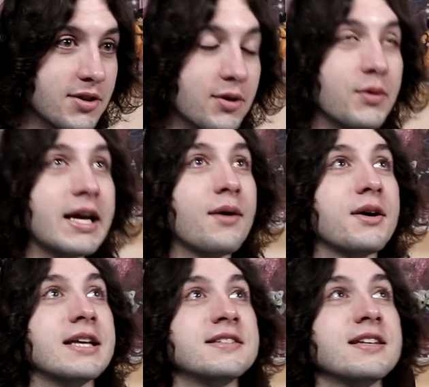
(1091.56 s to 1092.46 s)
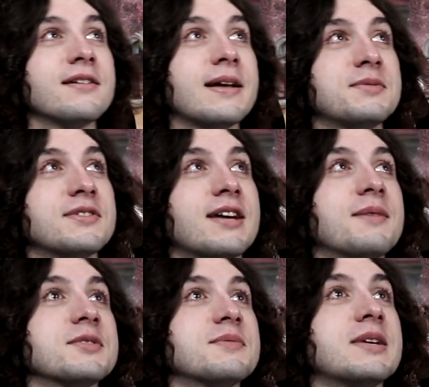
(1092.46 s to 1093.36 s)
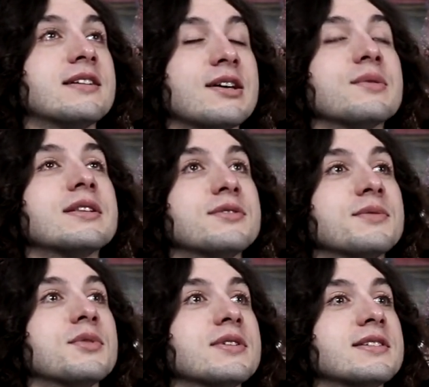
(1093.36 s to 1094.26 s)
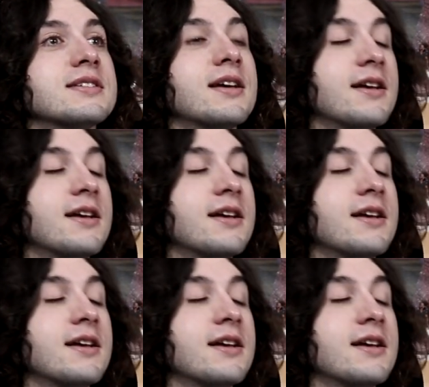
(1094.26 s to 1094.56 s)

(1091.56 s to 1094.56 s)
We got a single episode and I almost made it all the way through, boys.